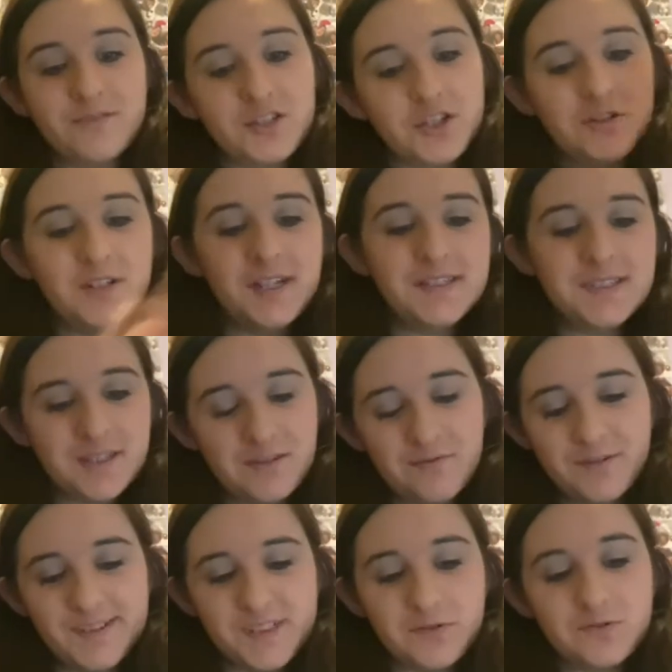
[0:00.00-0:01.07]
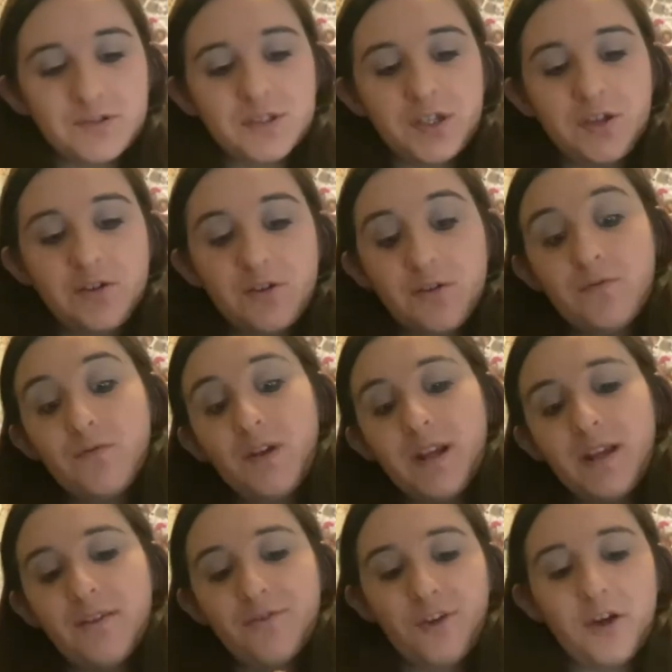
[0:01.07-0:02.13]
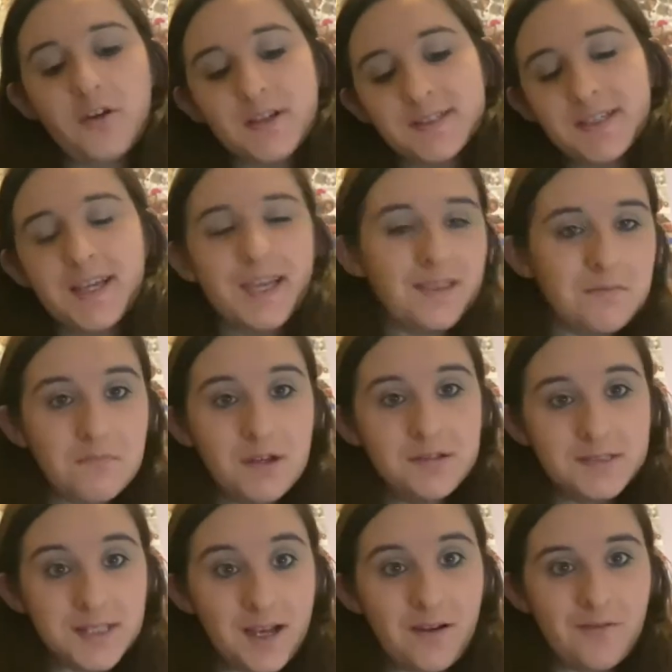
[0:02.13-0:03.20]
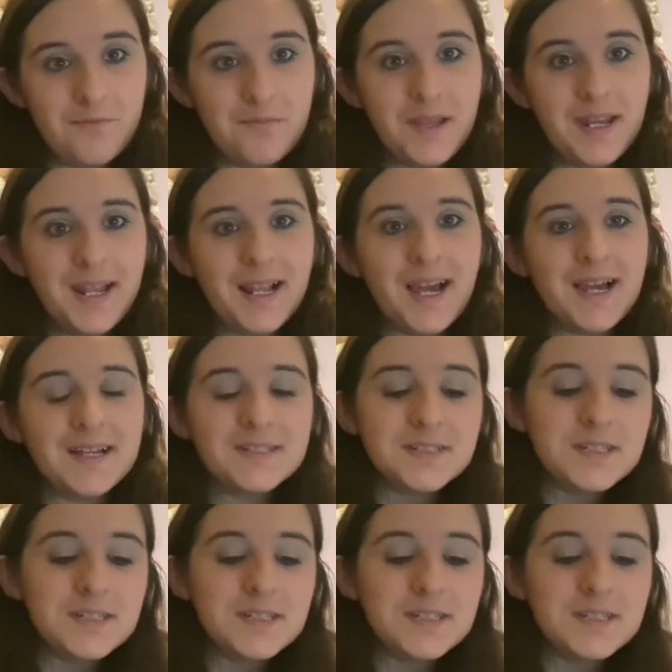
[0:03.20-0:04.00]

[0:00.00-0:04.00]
2 days at the resort so you can really focus and get the most out of Miniland,